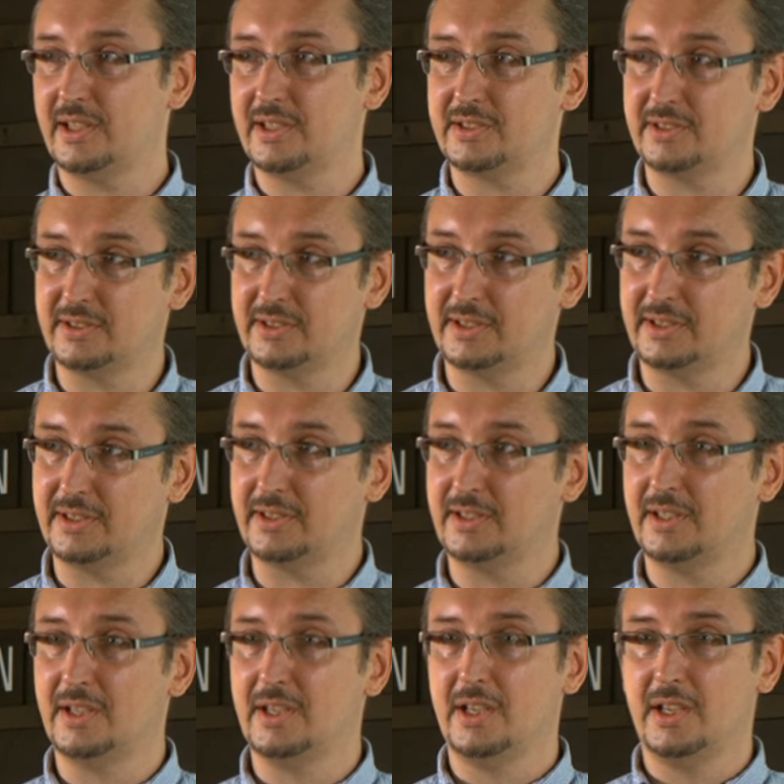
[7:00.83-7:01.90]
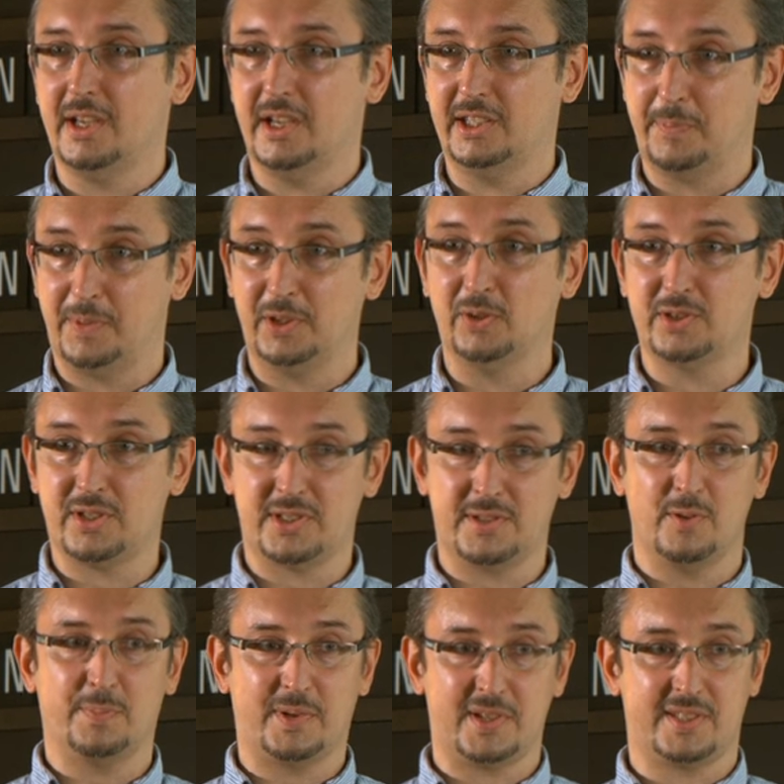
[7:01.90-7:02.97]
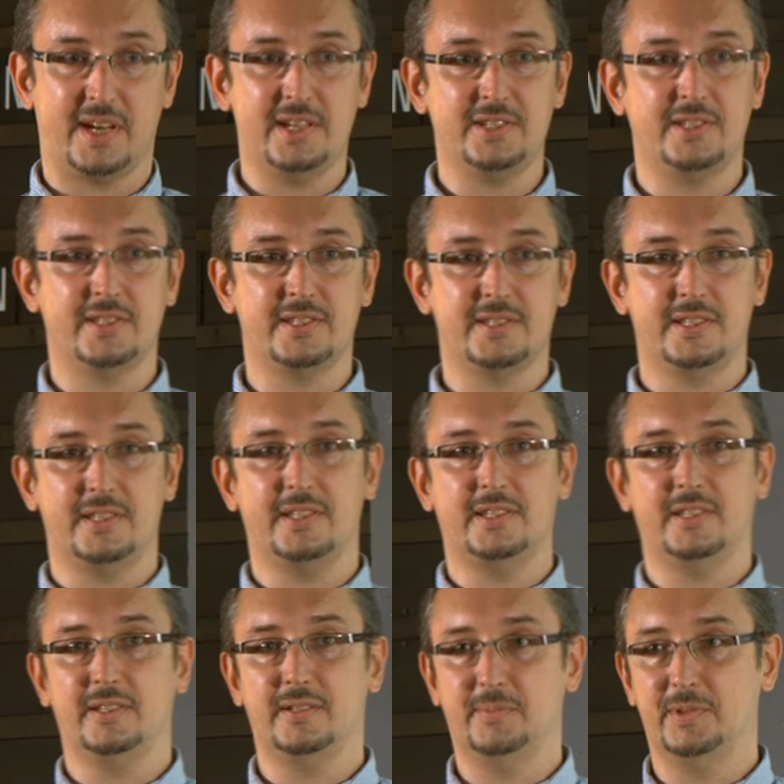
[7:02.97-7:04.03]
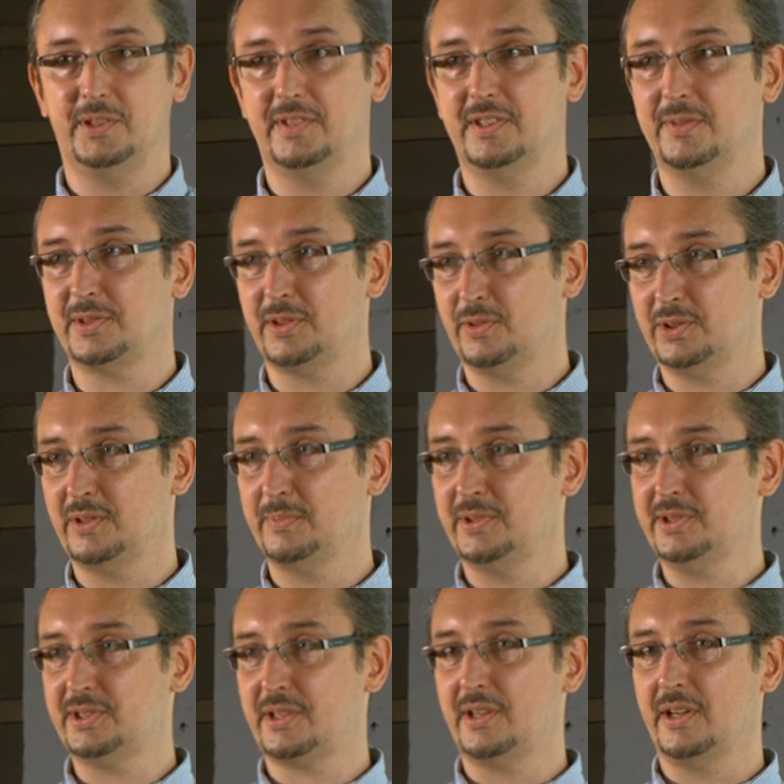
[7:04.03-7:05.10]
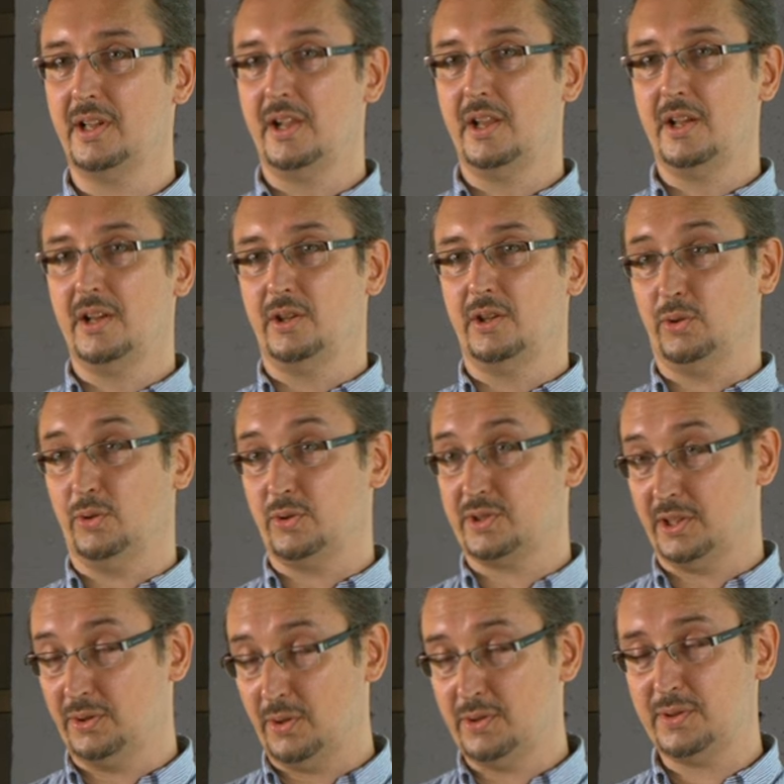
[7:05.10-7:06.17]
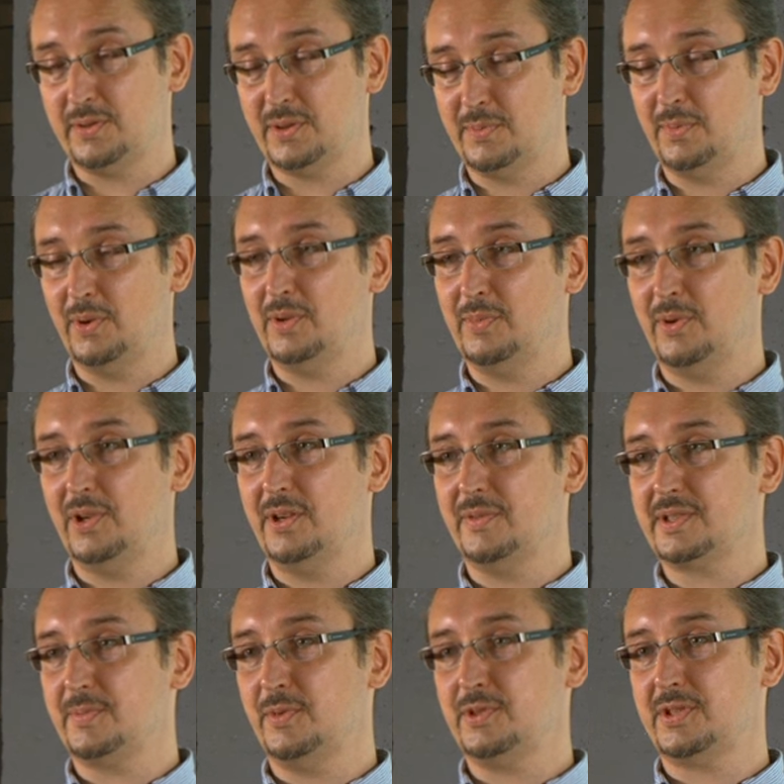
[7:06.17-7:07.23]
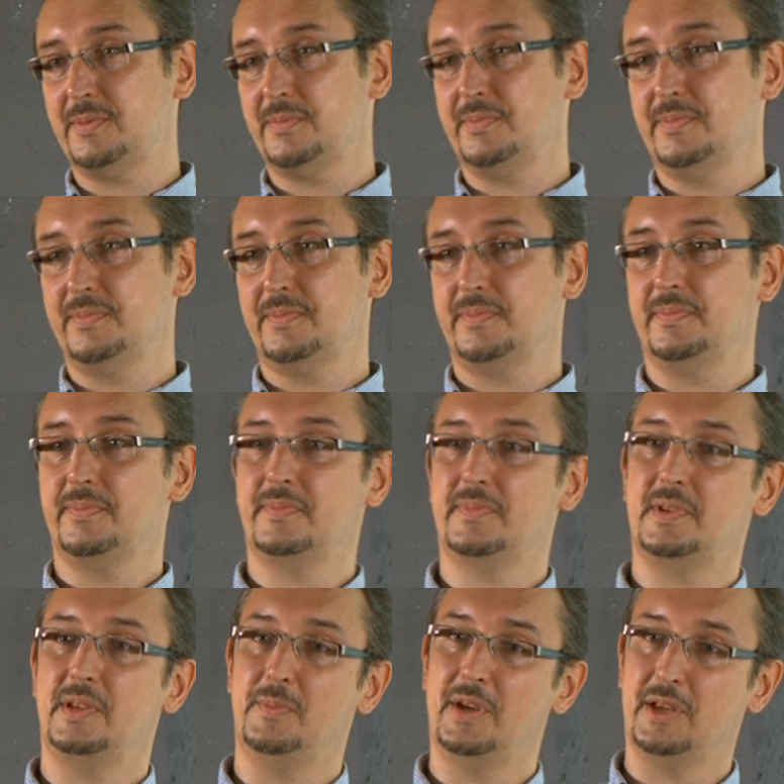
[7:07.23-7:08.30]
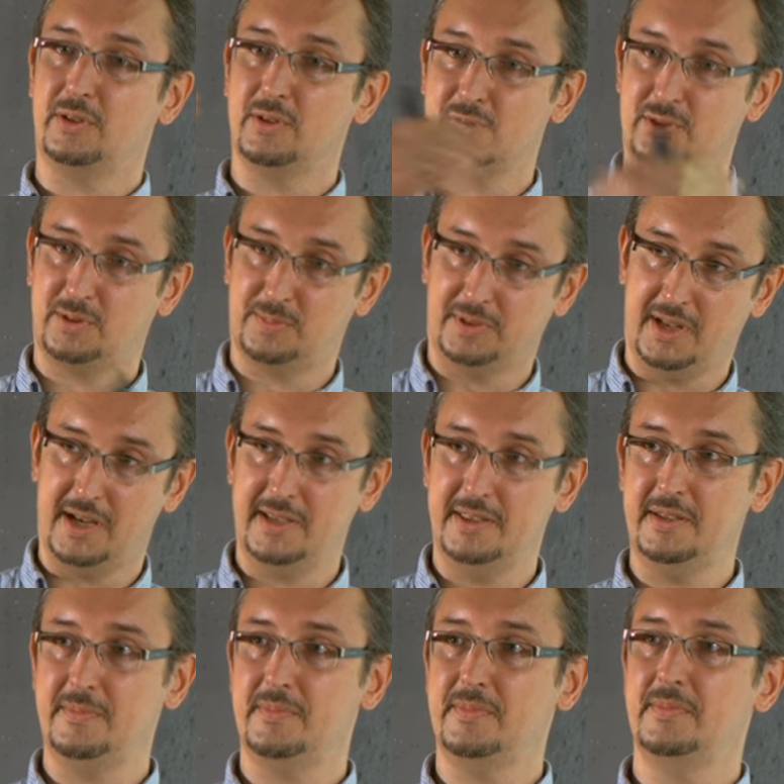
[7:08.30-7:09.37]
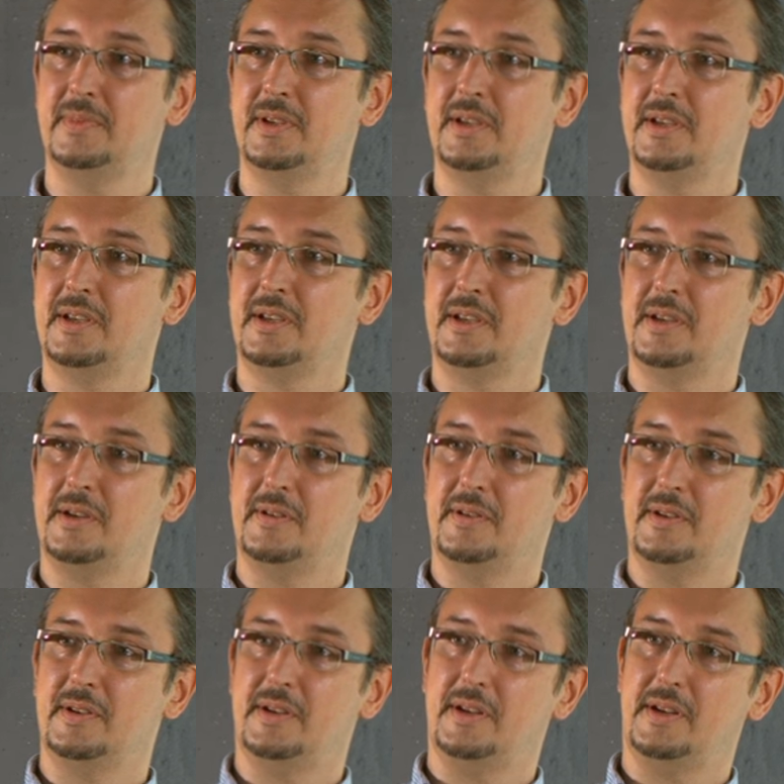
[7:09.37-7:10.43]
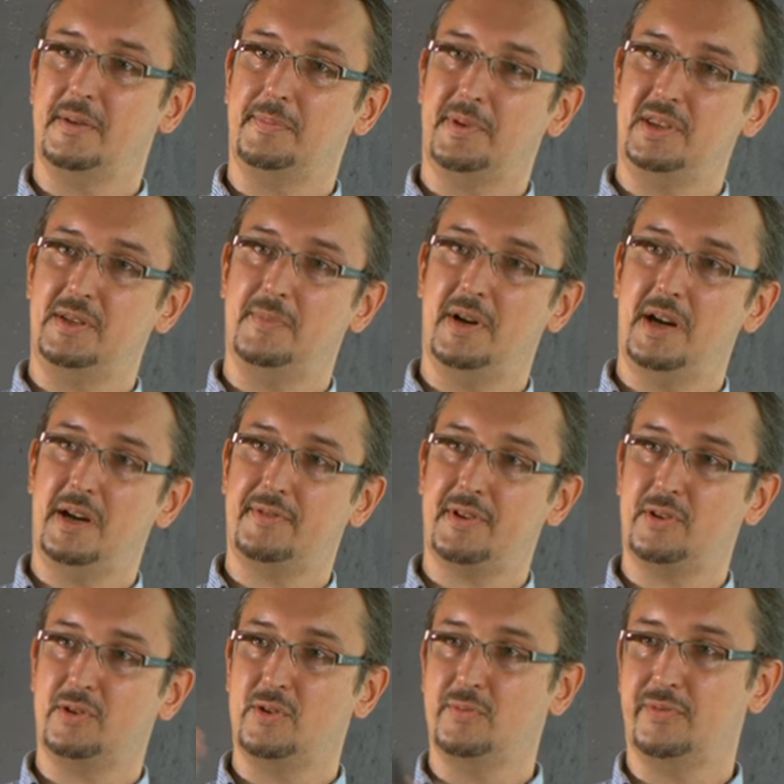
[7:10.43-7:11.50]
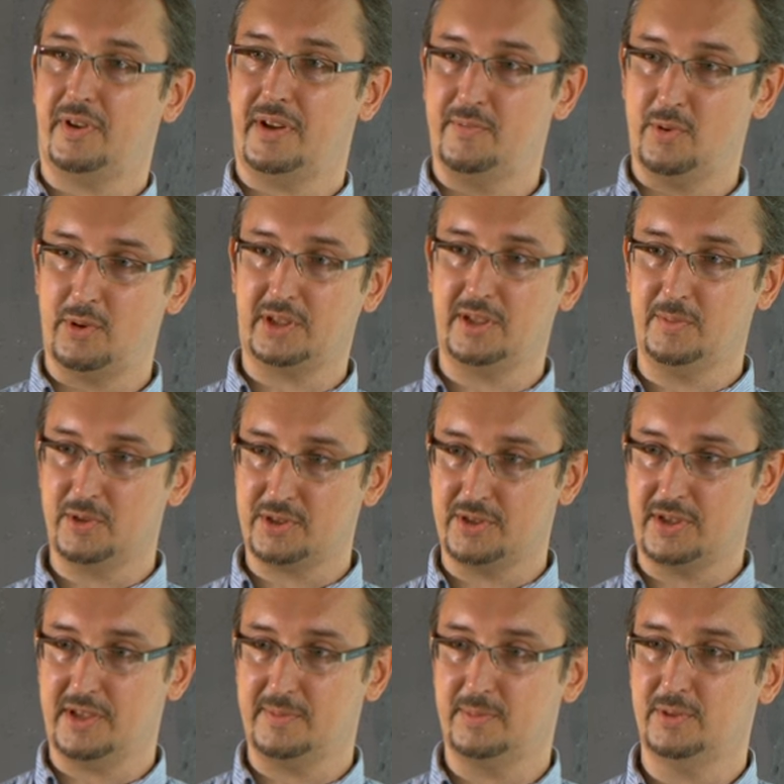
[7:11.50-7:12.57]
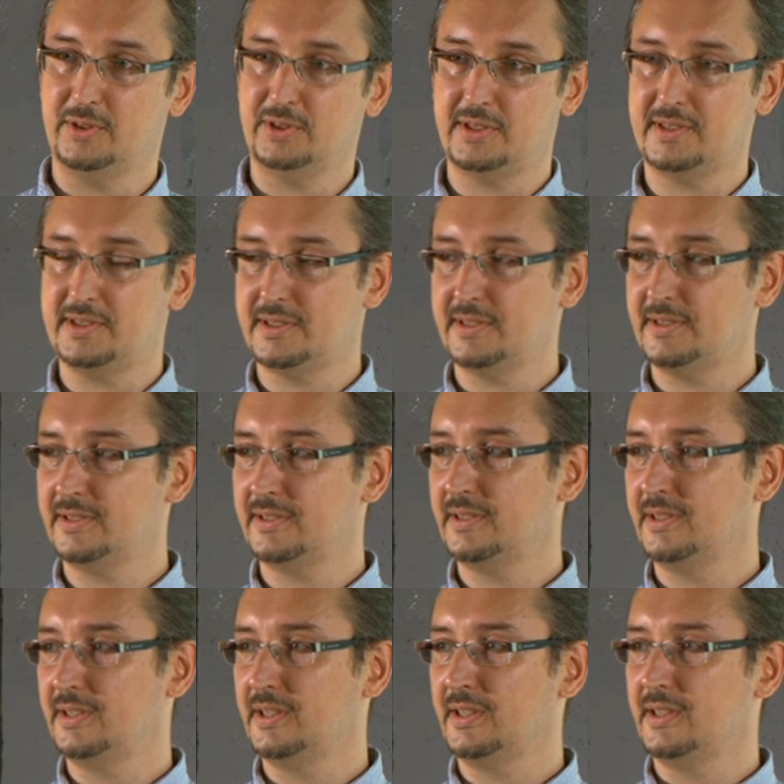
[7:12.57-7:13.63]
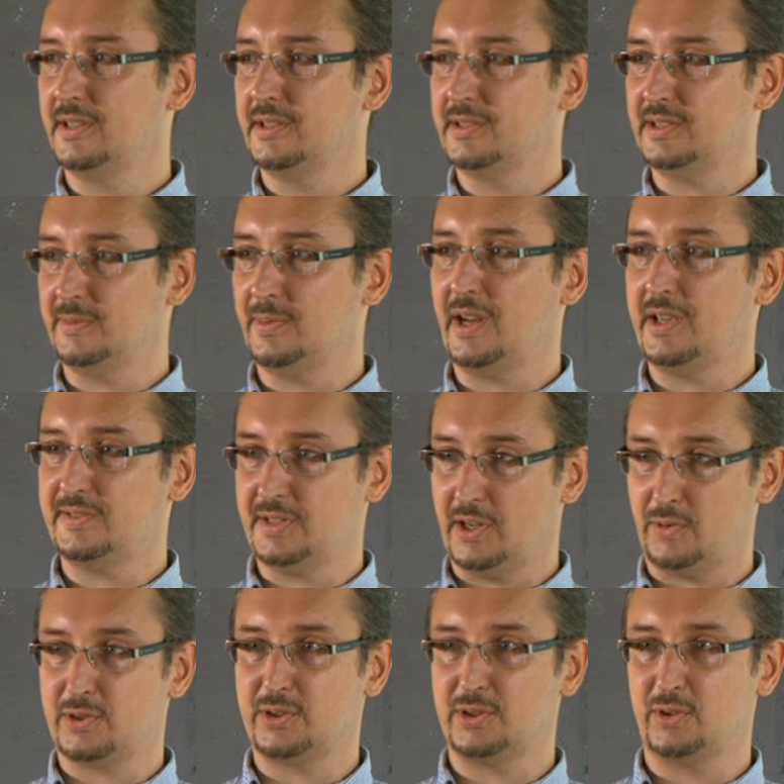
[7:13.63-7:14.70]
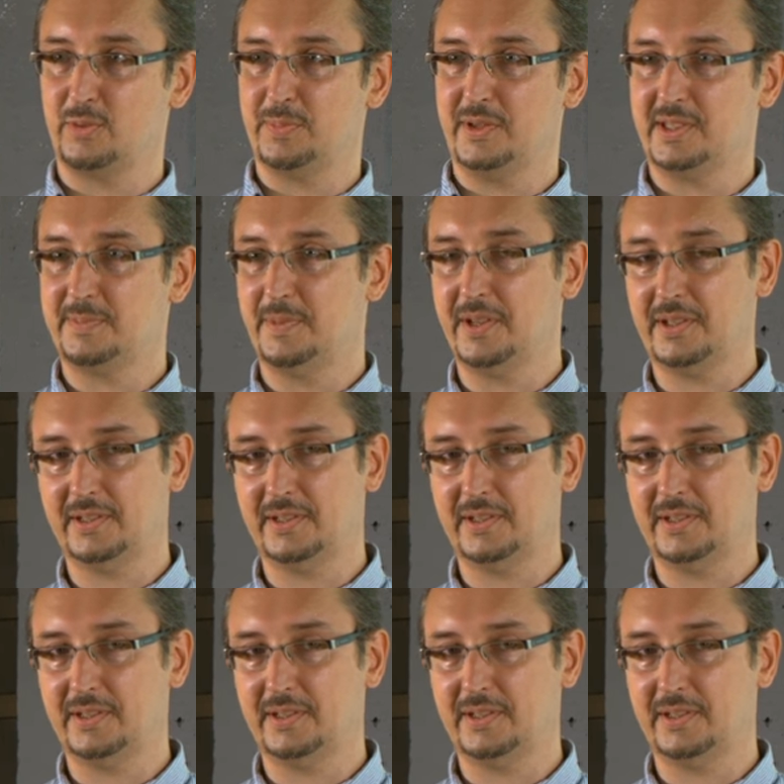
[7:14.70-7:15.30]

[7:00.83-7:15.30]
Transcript: of them become available, and uh, and I, Sergey, Alexei will tell it brings in transparency and be more very quickly, it becomes more and more possible, having access to data and sustainable in what framework it's possible to work, gathering in good expert groups.